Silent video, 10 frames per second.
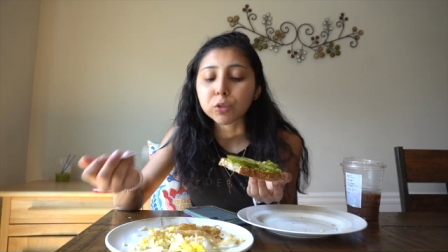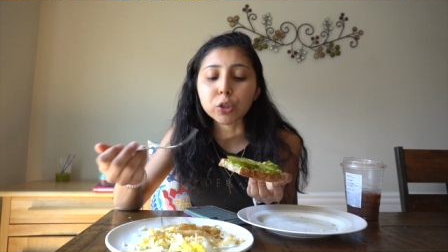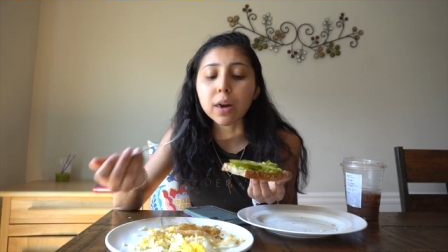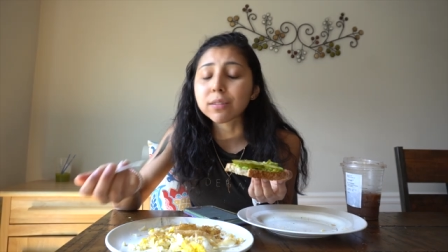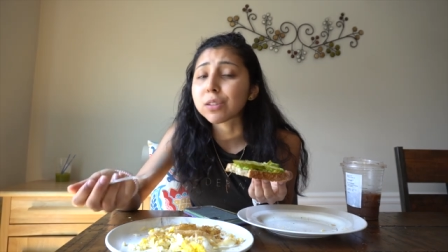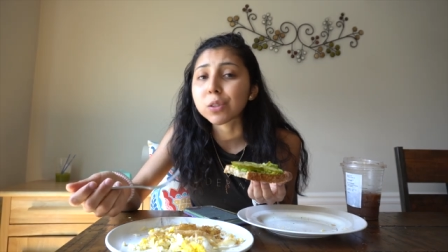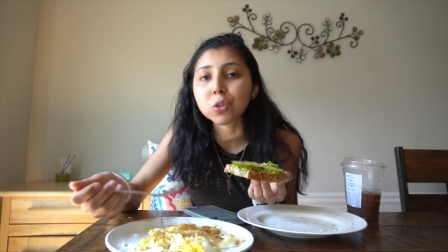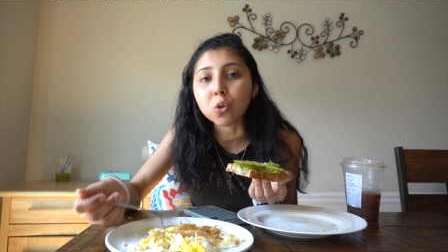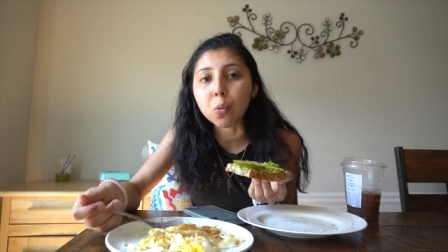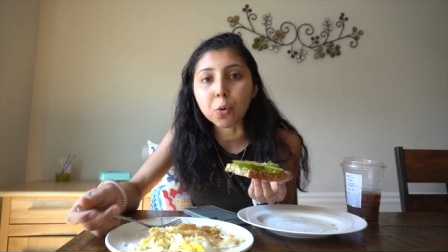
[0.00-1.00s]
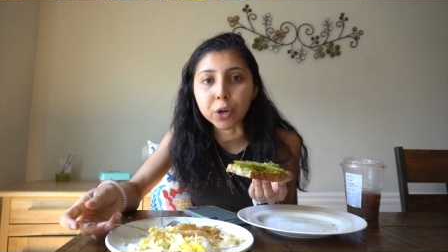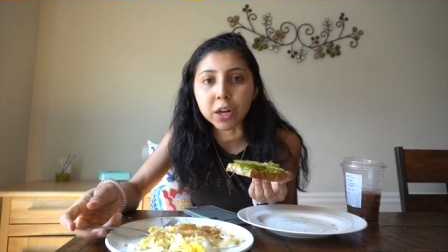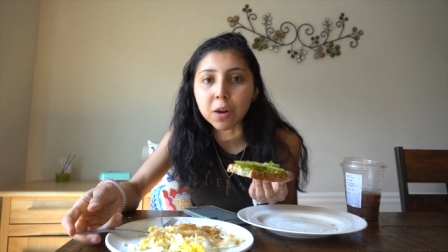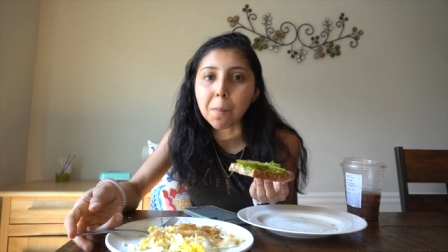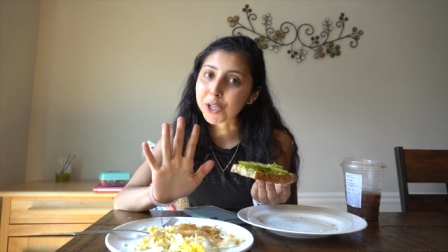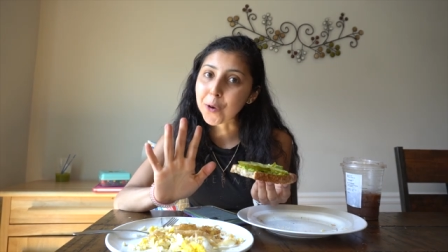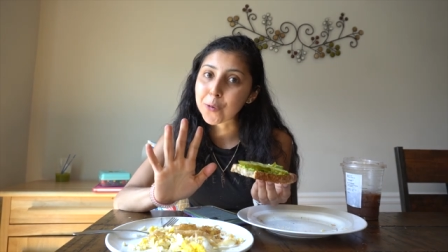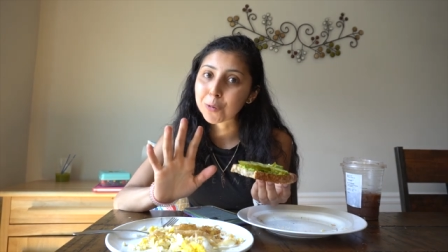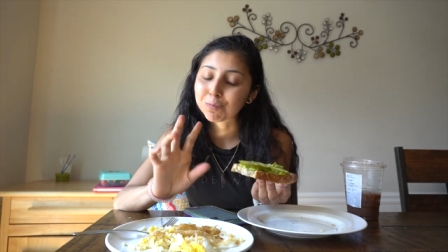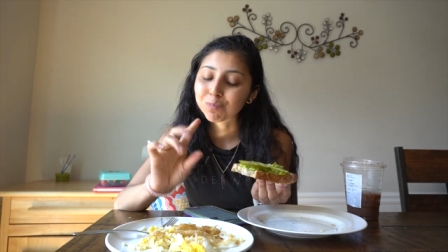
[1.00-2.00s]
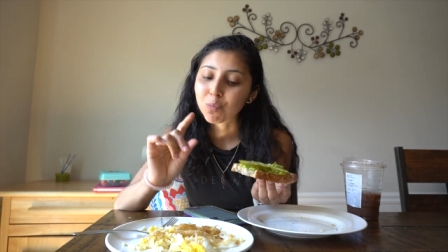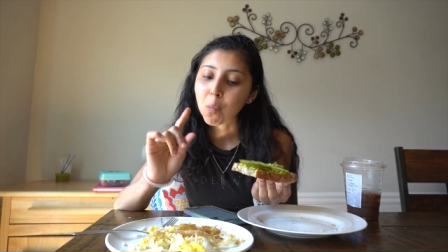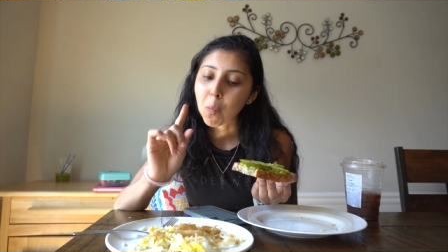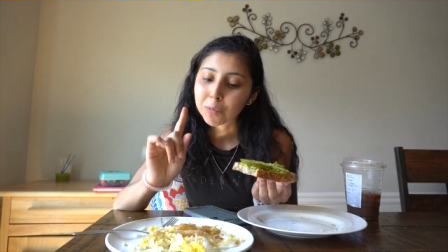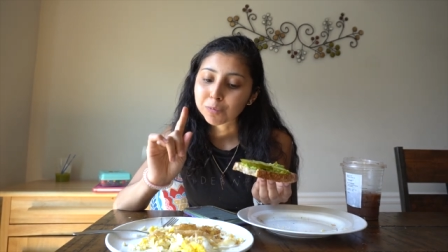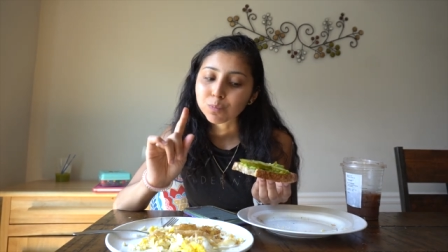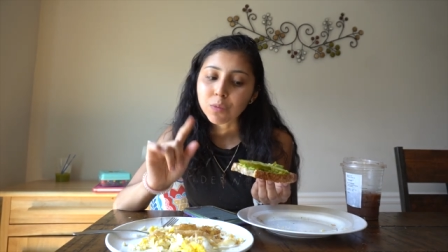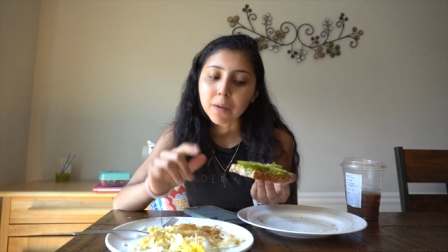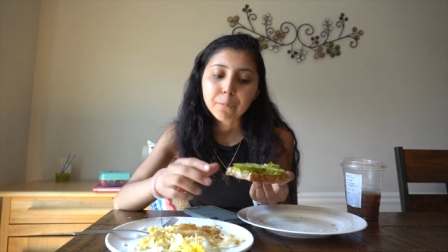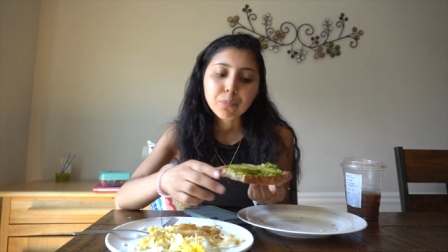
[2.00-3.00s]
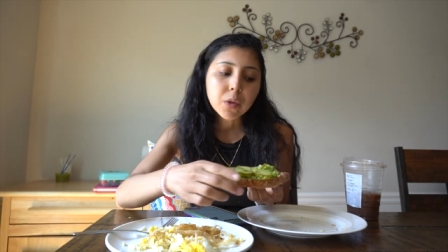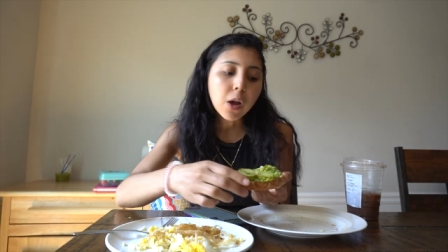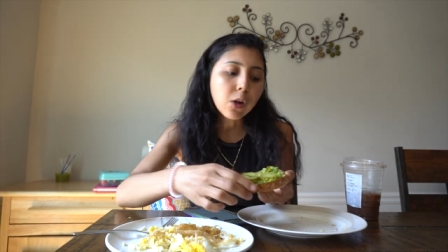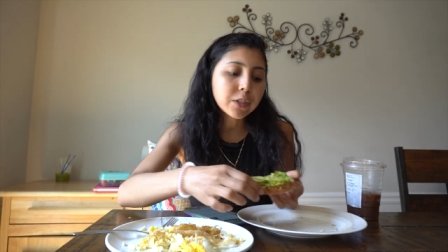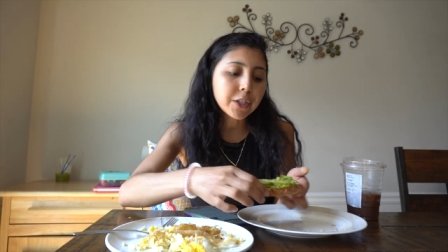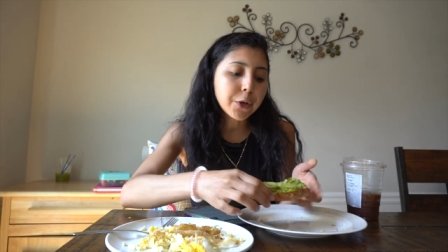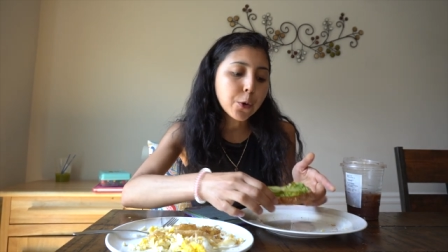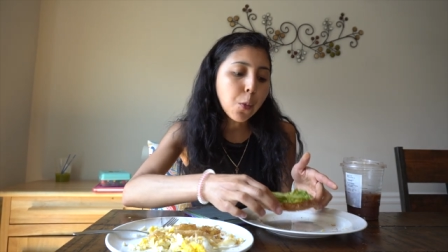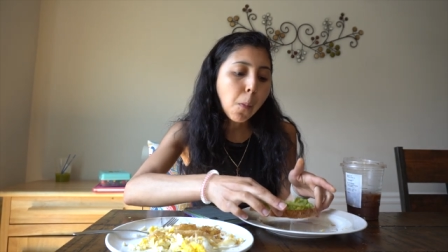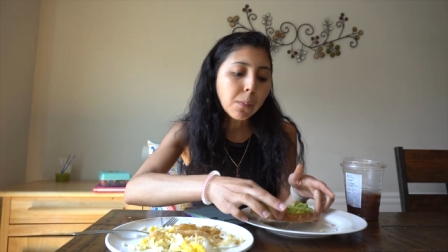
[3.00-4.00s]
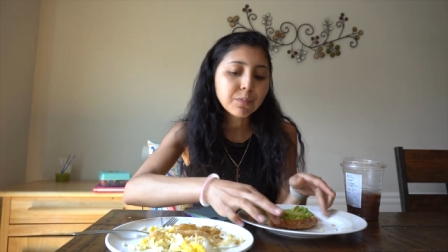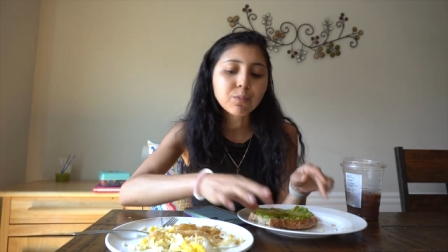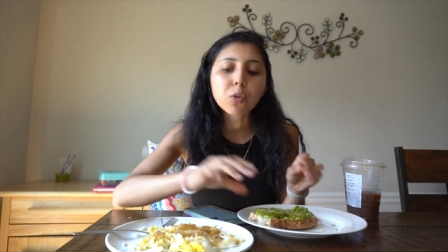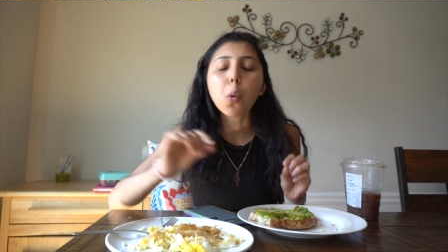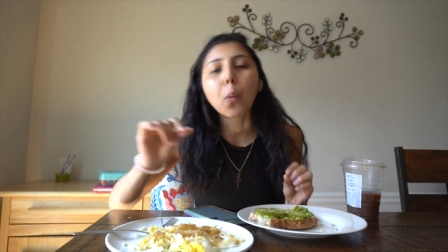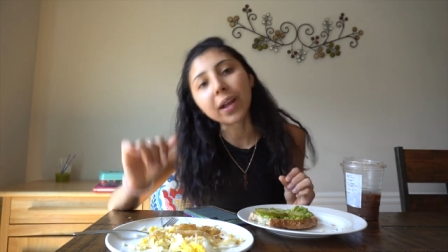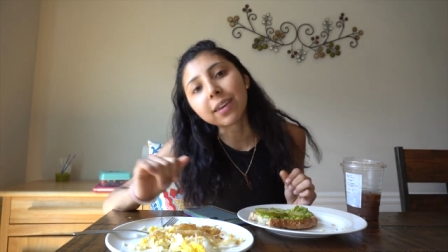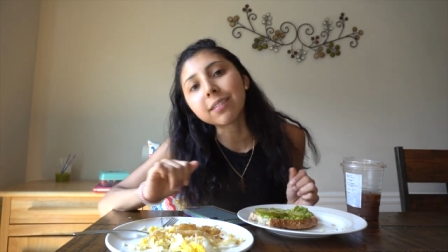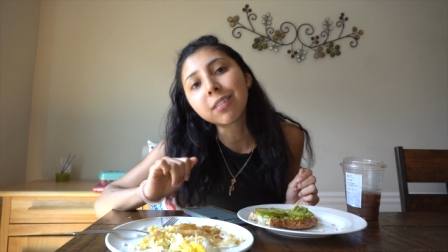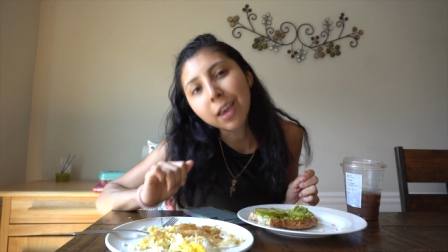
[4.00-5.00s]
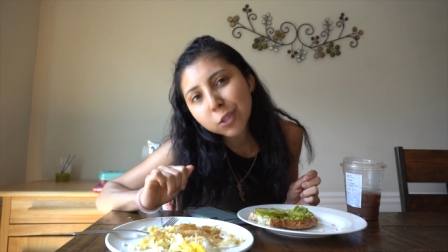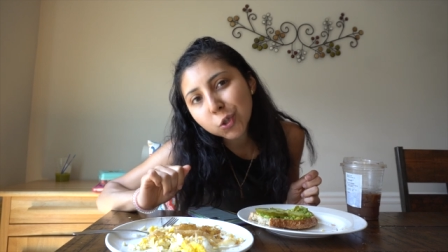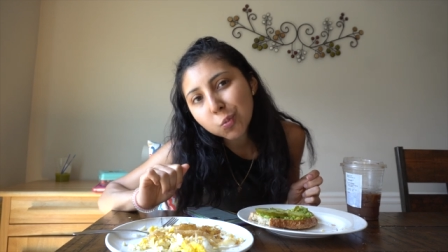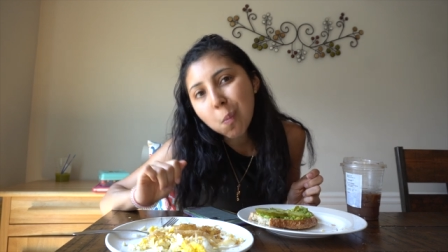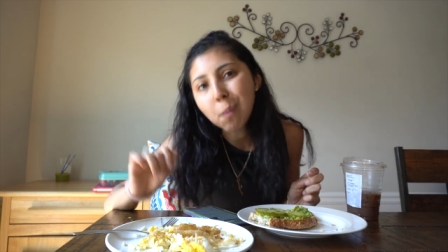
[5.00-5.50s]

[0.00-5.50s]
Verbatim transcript: You guys, this is so boring. So, I'll see you when I eat next.